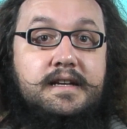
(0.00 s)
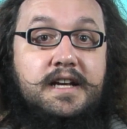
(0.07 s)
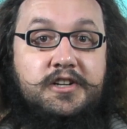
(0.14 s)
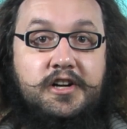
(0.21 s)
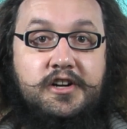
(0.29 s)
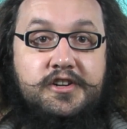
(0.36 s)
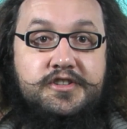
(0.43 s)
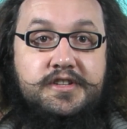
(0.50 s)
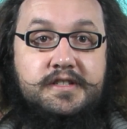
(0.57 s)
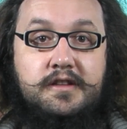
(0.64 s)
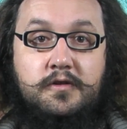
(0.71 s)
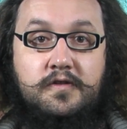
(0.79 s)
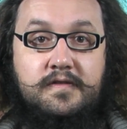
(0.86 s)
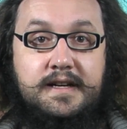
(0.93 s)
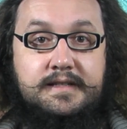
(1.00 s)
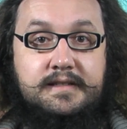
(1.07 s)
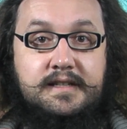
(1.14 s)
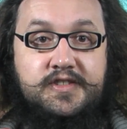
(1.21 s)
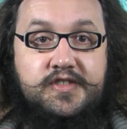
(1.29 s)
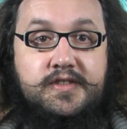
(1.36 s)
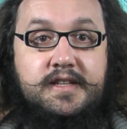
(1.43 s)
encourages local
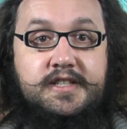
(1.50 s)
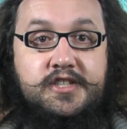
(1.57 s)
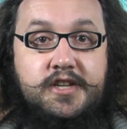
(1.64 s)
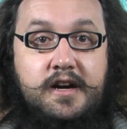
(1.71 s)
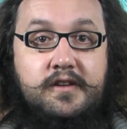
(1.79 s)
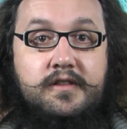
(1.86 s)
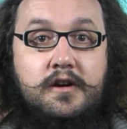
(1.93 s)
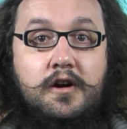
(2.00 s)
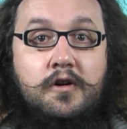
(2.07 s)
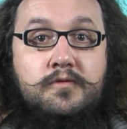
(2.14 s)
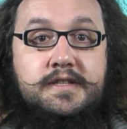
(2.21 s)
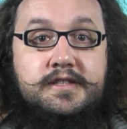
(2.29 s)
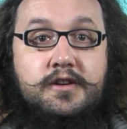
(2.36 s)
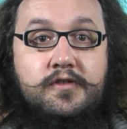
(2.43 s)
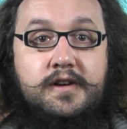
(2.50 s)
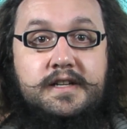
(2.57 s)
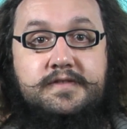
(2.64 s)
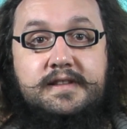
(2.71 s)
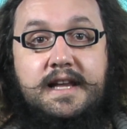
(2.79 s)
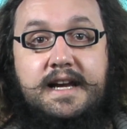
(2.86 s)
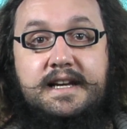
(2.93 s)
residents to share their own stories
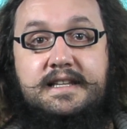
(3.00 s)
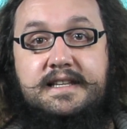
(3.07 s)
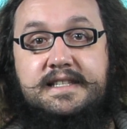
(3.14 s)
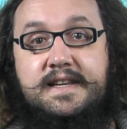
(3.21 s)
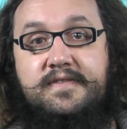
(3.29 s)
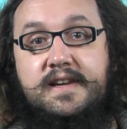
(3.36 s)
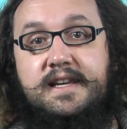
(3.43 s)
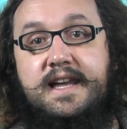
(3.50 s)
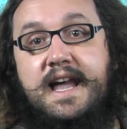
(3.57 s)
related to civic,